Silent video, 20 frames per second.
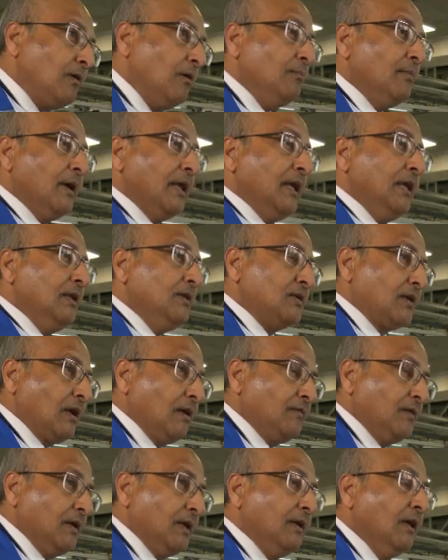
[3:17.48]
from marine
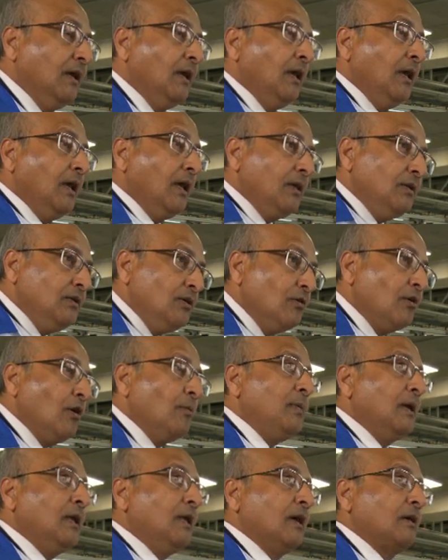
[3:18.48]
traffic in
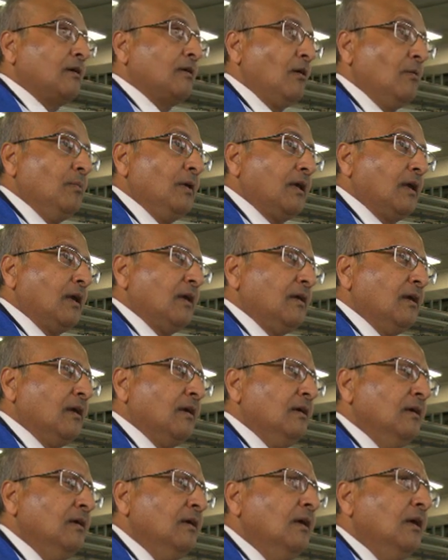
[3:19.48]
European Economic
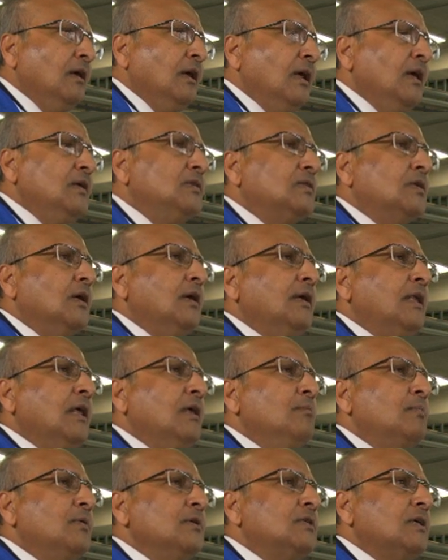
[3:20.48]
Area is
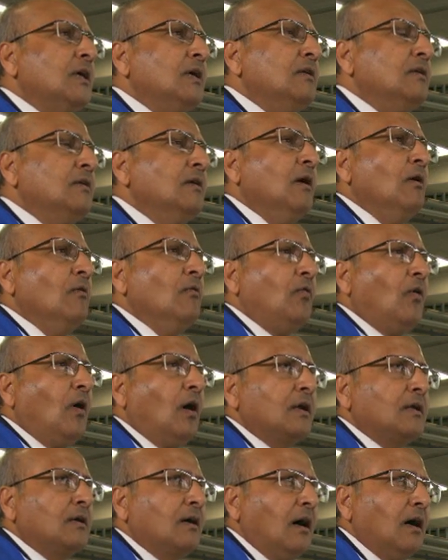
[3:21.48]
13%
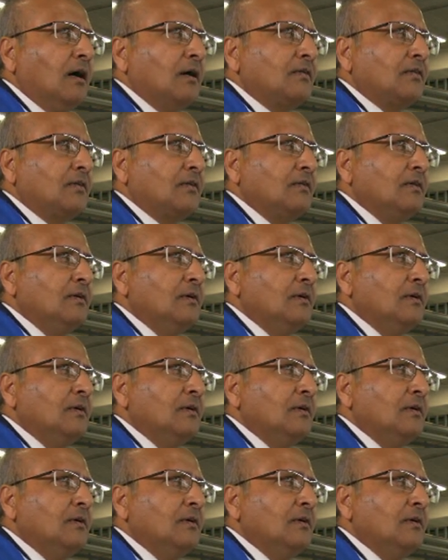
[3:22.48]
for cars.